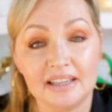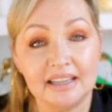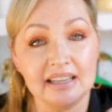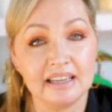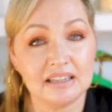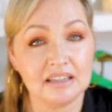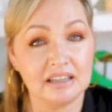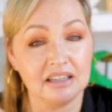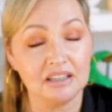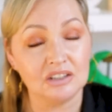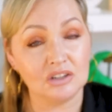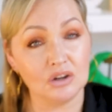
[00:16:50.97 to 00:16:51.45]
can
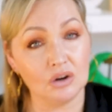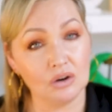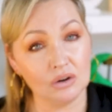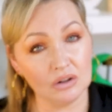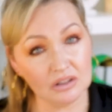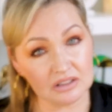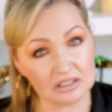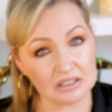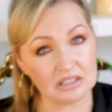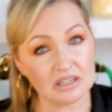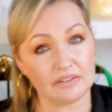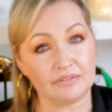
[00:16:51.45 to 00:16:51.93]
get it in
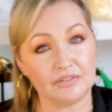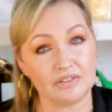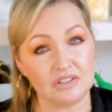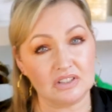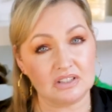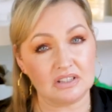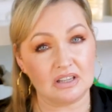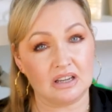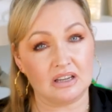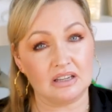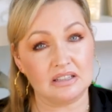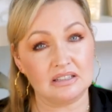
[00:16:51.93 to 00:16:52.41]
all the different
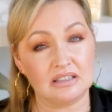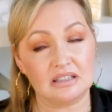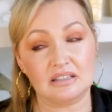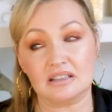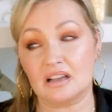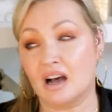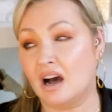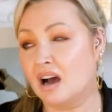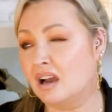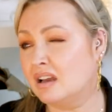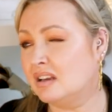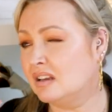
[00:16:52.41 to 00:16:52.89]
sizes.
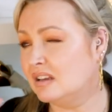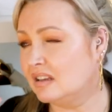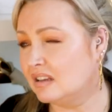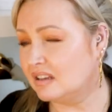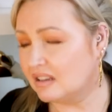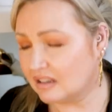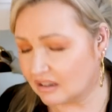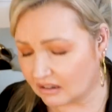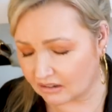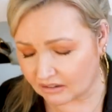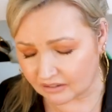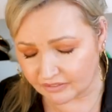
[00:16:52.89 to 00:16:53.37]
I
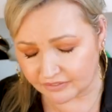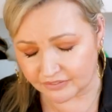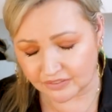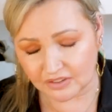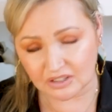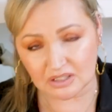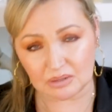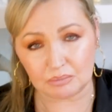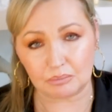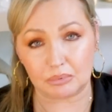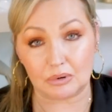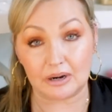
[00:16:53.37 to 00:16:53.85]
love
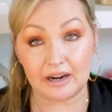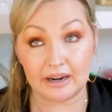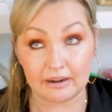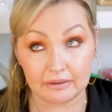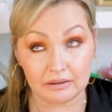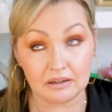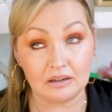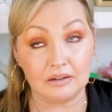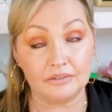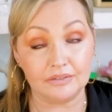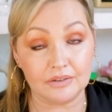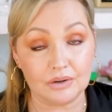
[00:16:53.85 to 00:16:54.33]
this
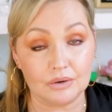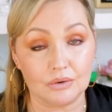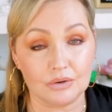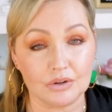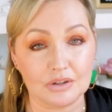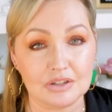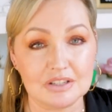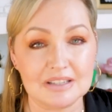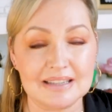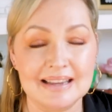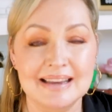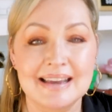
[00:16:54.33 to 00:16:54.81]
brown, of
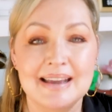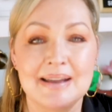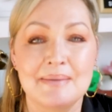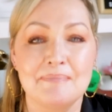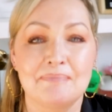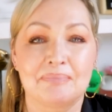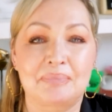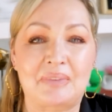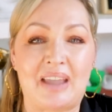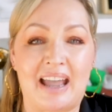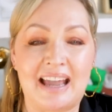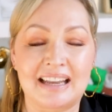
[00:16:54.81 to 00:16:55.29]
course,
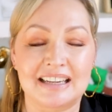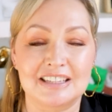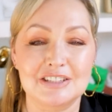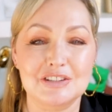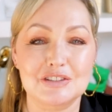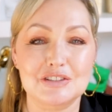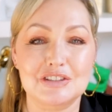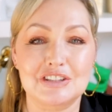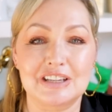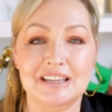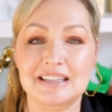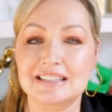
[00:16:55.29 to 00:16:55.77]
and I
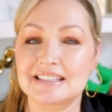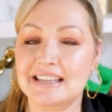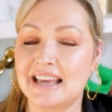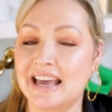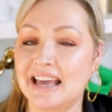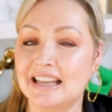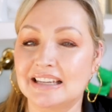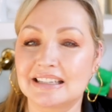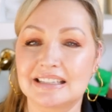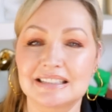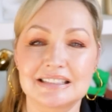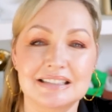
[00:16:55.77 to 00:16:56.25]
just think it's
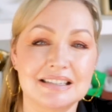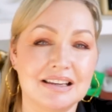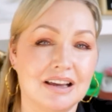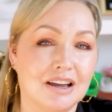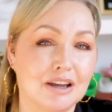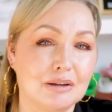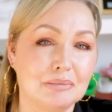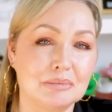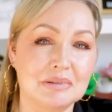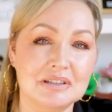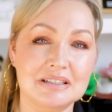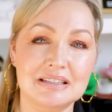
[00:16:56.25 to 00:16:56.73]
elegant,
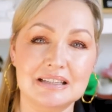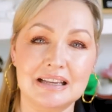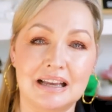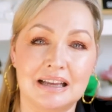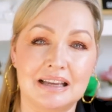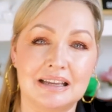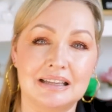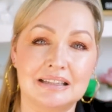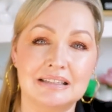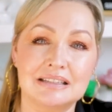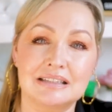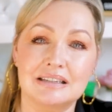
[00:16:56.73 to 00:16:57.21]
timeless,
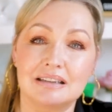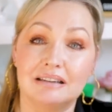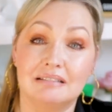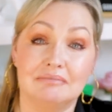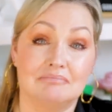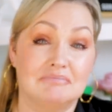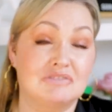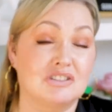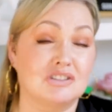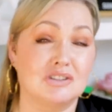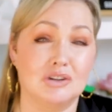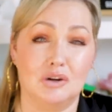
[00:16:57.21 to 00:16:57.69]
and
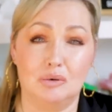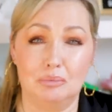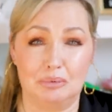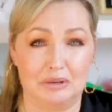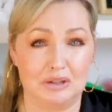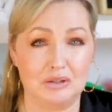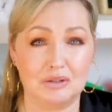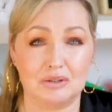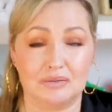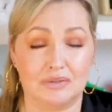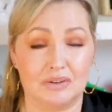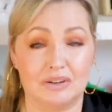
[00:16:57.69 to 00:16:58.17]
so
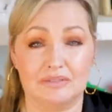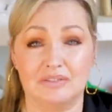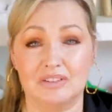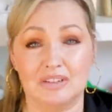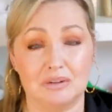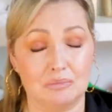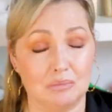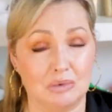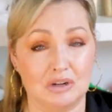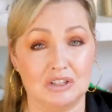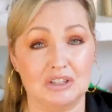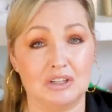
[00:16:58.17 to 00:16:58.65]
beautiful. If you
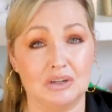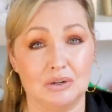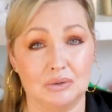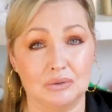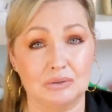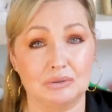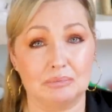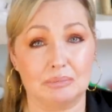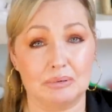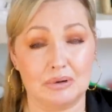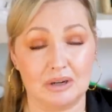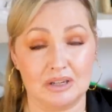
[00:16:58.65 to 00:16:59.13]
didn't want to go
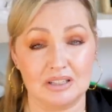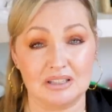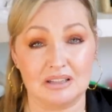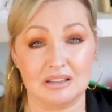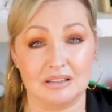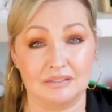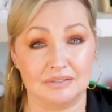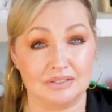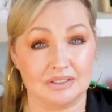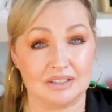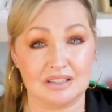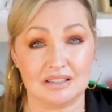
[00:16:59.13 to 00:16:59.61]
the price
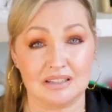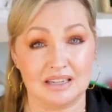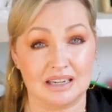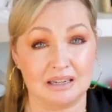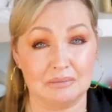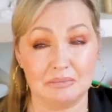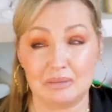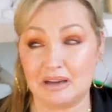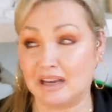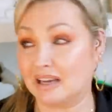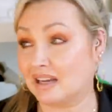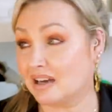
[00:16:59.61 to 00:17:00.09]
of the
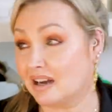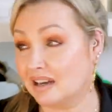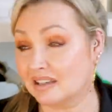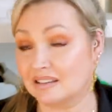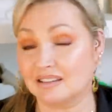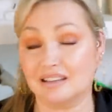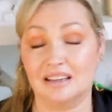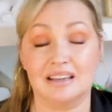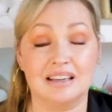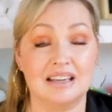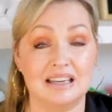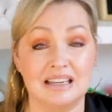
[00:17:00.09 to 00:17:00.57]
Celine bag, I
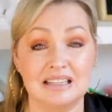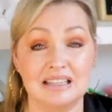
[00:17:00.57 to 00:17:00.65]
think